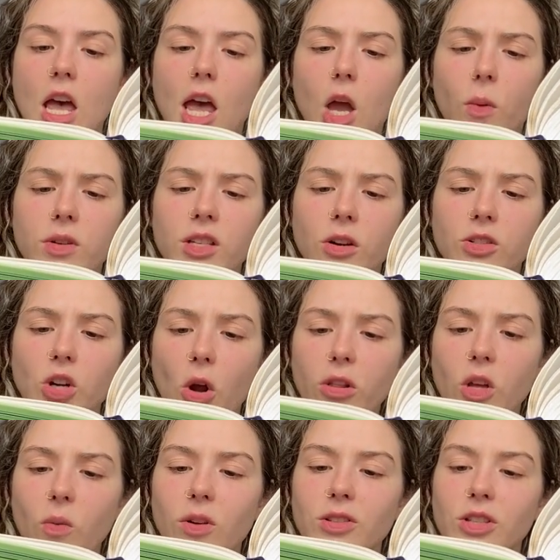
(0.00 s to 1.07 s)
It was our
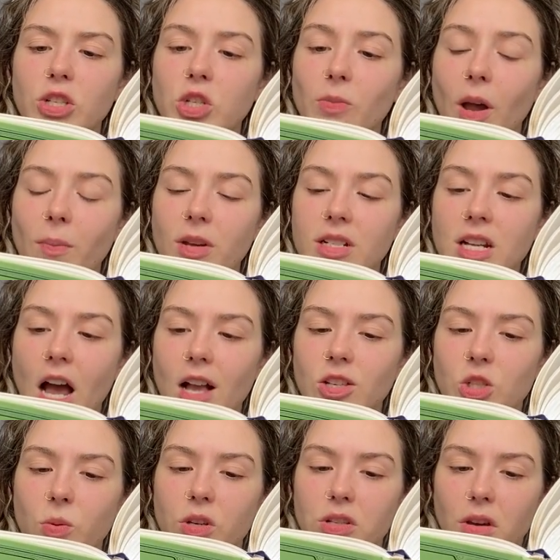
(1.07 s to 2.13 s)
darling wish that you might be
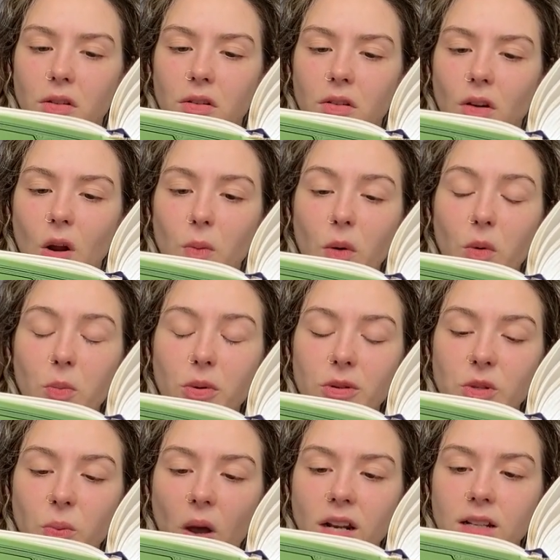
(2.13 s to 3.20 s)
attached to each other, and we were
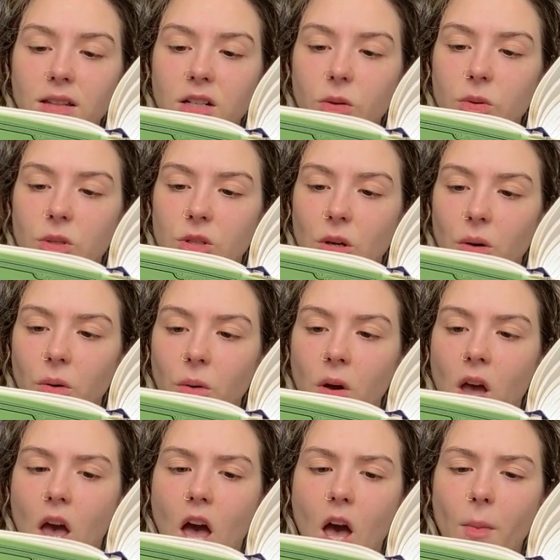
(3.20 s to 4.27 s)
persuaded that it was so.
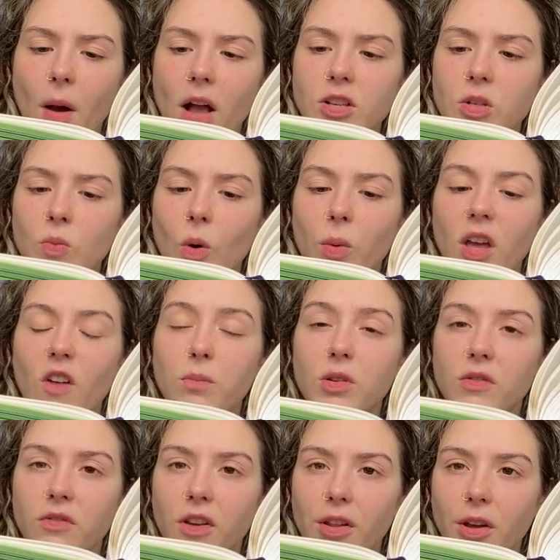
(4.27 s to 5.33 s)
Imagine what we have
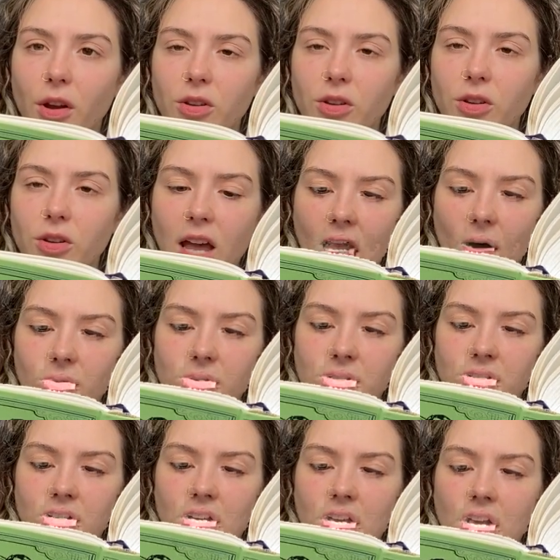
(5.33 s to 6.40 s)
been feeling on your
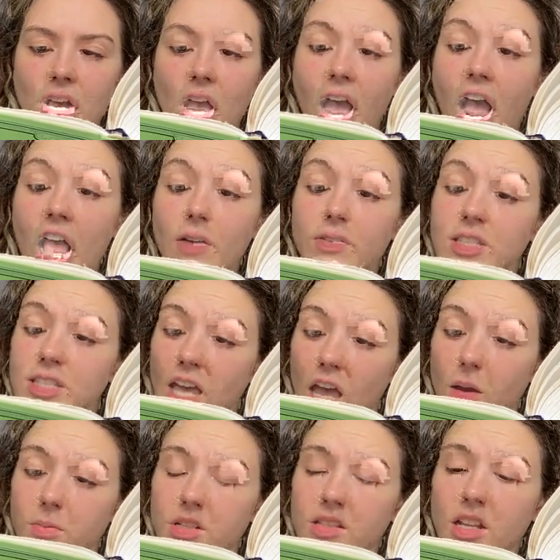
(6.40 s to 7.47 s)
account. I have
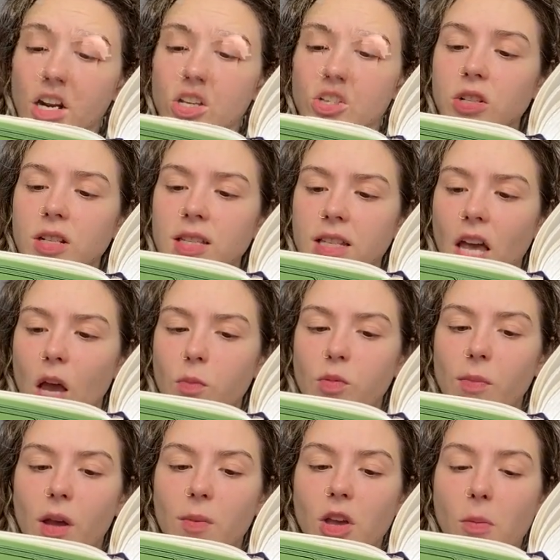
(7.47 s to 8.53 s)
escaped, and that I should escape
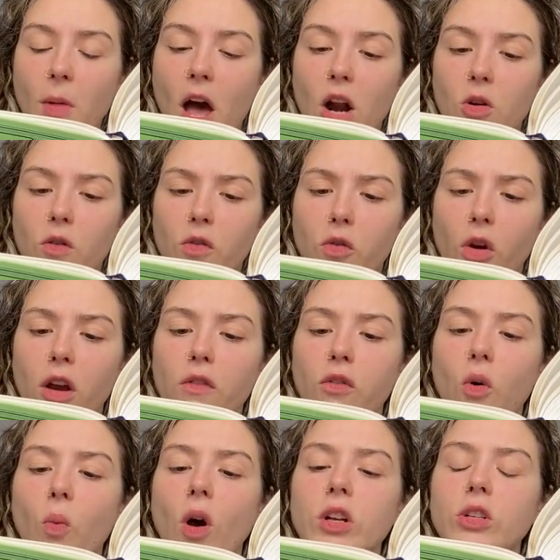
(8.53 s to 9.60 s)
may be a matter of
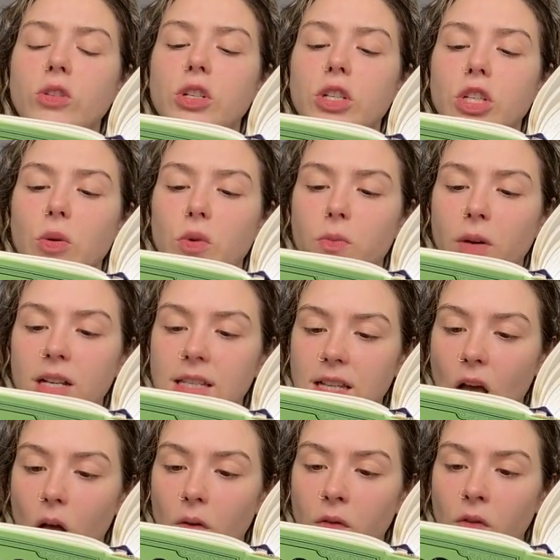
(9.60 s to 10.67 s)
grateful wonder to you and
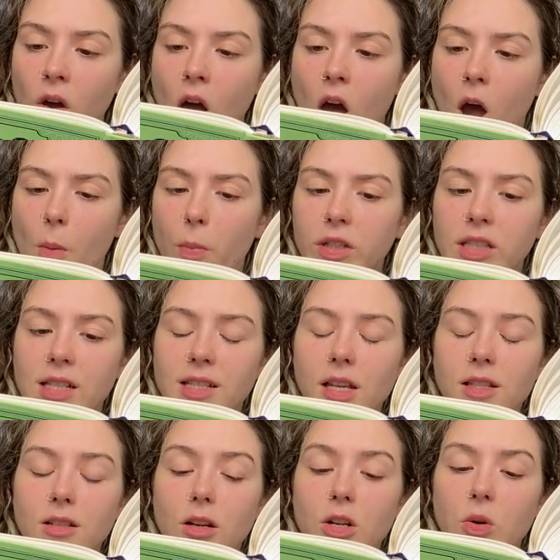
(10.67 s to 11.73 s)
myself. But this
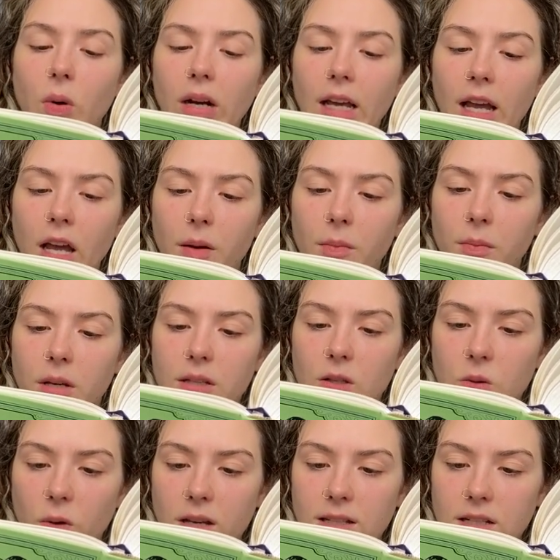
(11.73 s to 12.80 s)
does not acquit him,
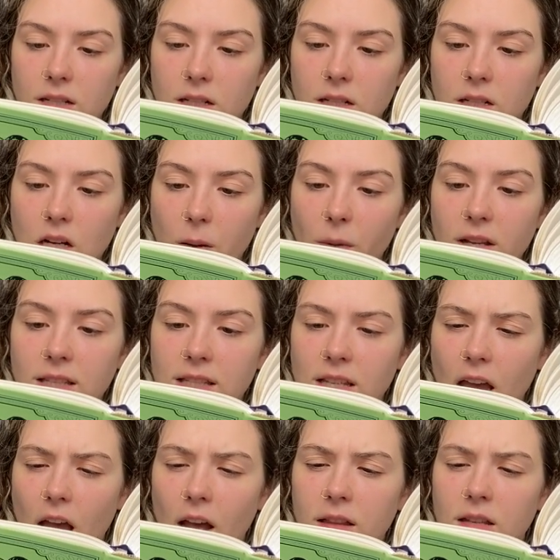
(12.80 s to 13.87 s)
Mrs. Weston, and I must
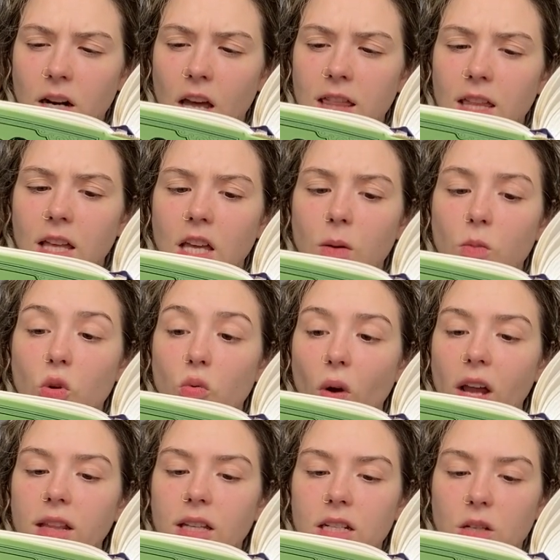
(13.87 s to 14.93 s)
say that I think him
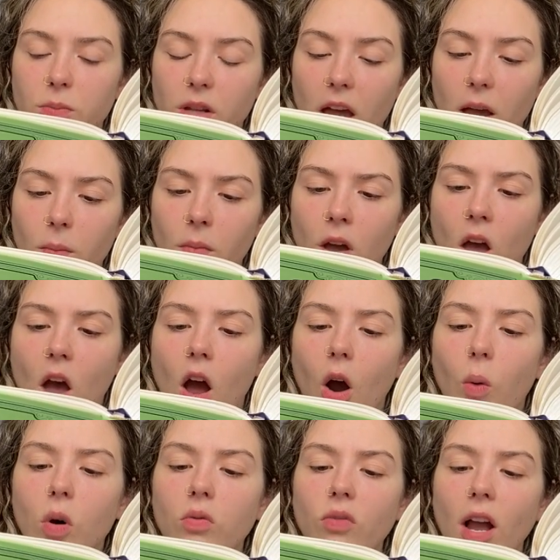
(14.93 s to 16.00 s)
greatly to blame.
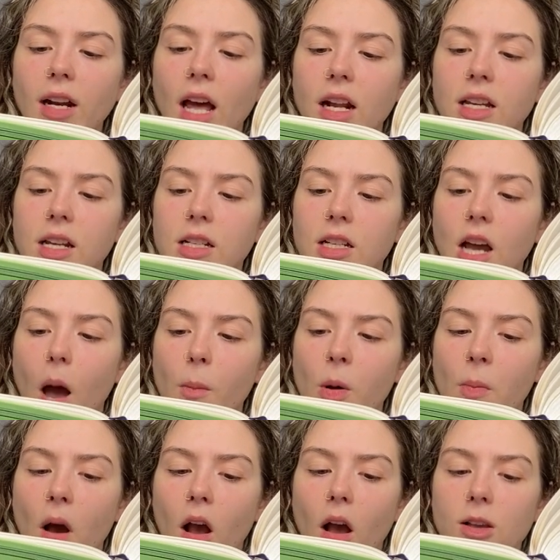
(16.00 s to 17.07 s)
What right had he to come
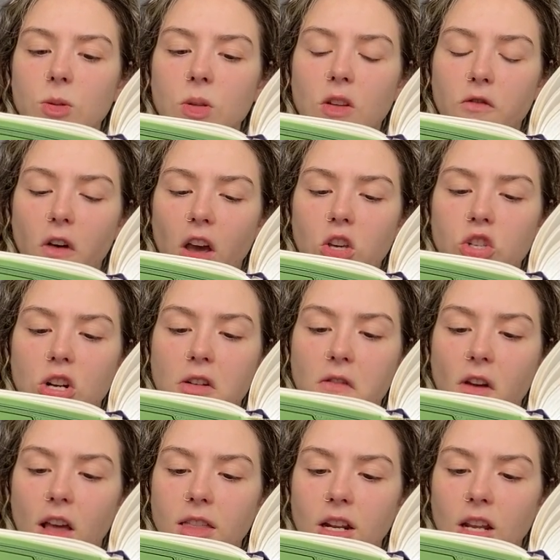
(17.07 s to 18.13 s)
among us with affection and
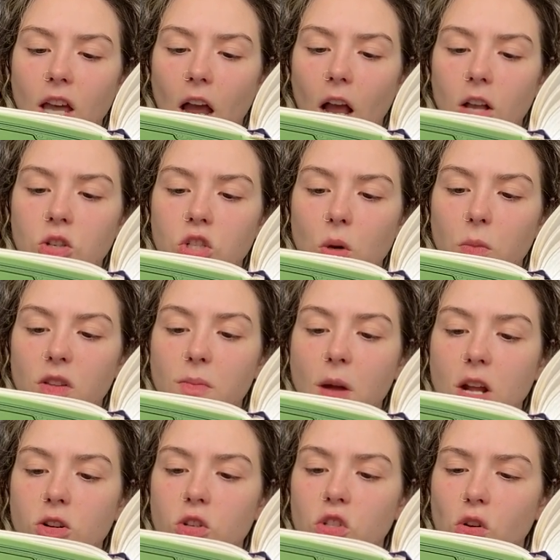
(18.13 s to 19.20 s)
faith engaged, and with
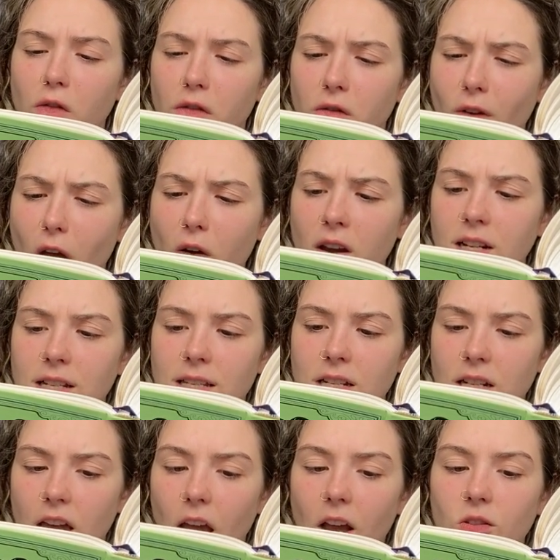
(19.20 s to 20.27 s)
manners so very
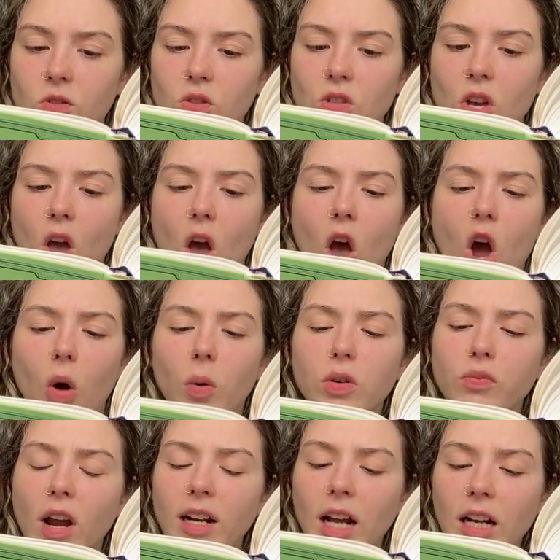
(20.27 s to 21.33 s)
disengaged?
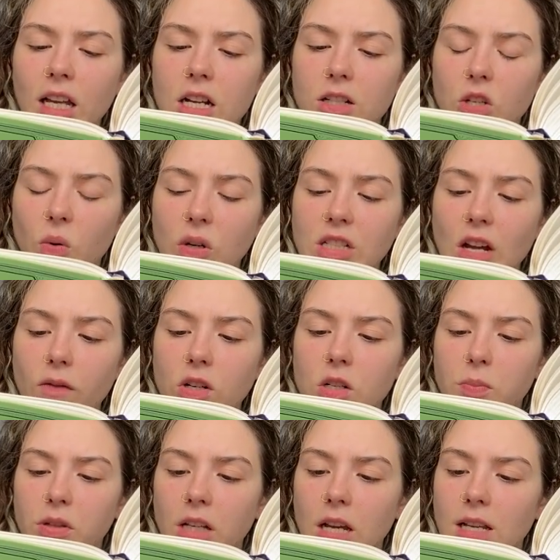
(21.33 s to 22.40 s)
What right had he to endeavour to
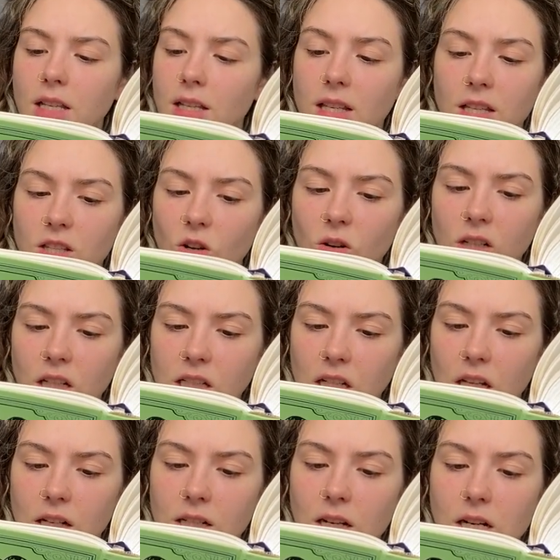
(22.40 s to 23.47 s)
please, as he certainly
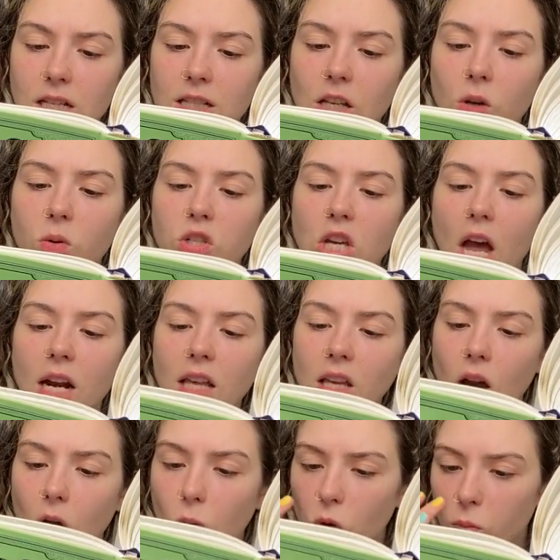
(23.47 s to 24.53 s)
did, to distinguish any
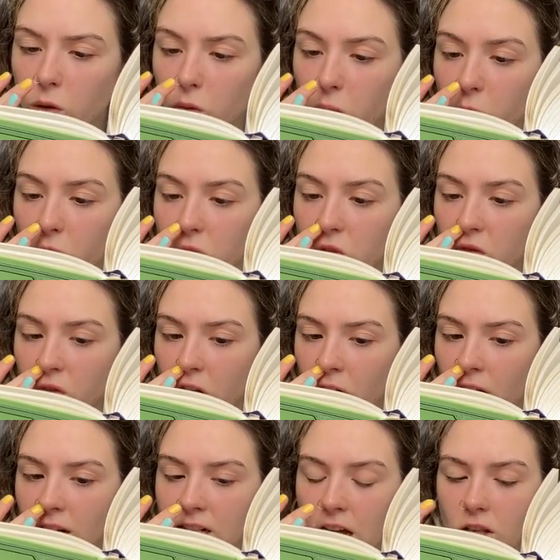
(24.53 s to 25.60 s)
young woman with
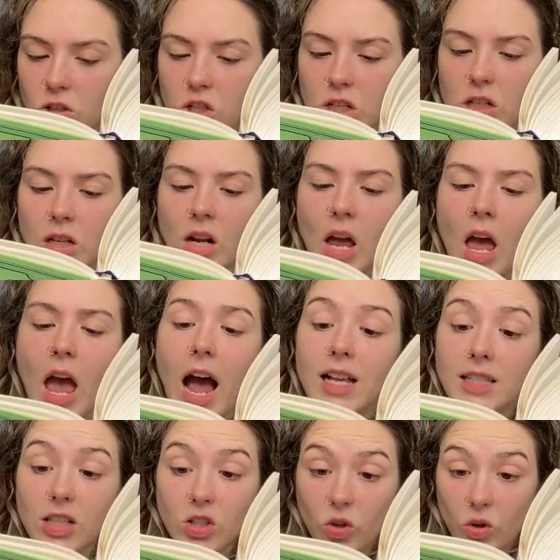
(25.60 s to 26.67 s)
persevering attention,
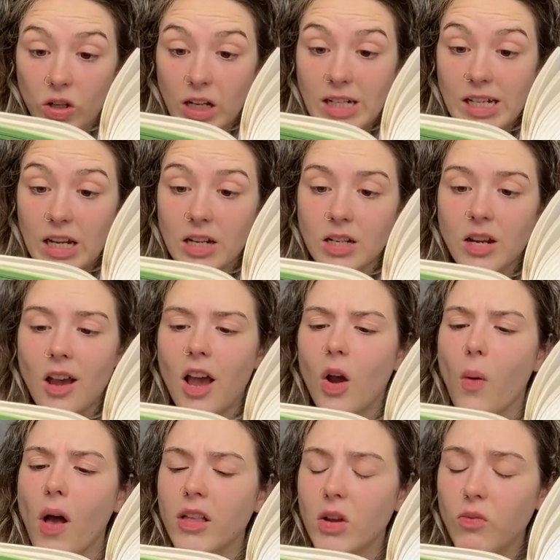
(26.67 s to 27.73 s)
as he certainly did,
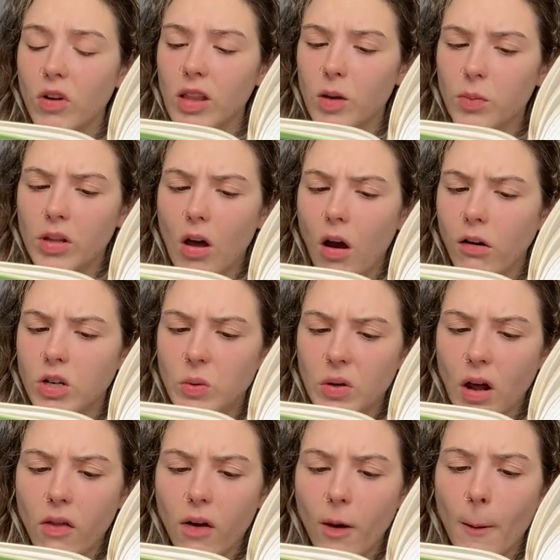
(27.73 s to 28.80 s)
while he really belonged to
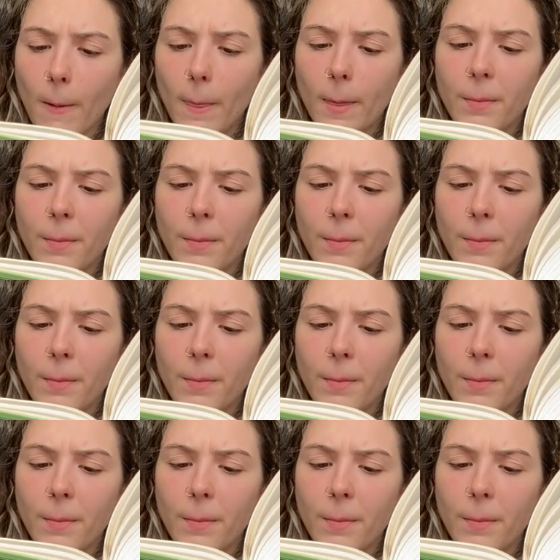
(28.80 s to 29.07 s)
another?